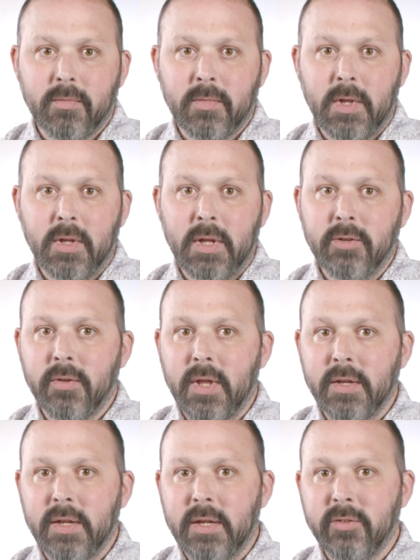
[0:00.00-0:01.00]
Then later on
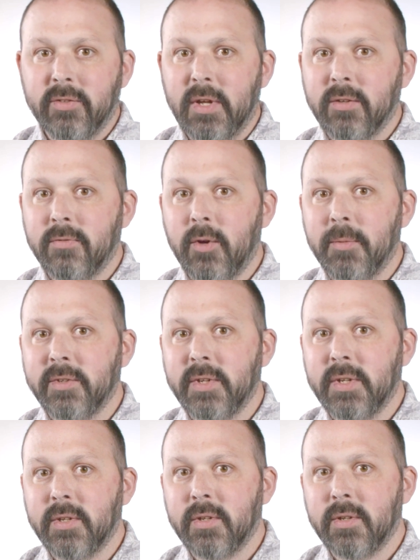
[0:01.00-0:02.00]
that day, I just started
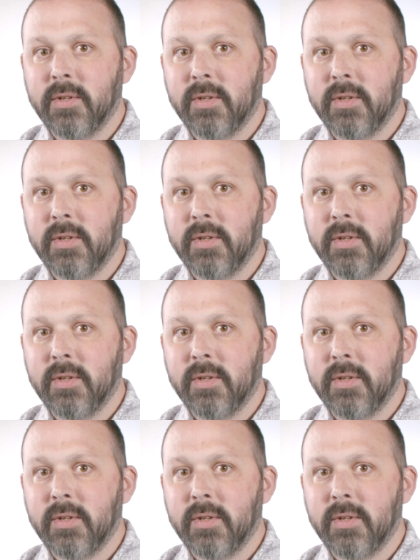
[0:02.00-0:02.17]
vomiting,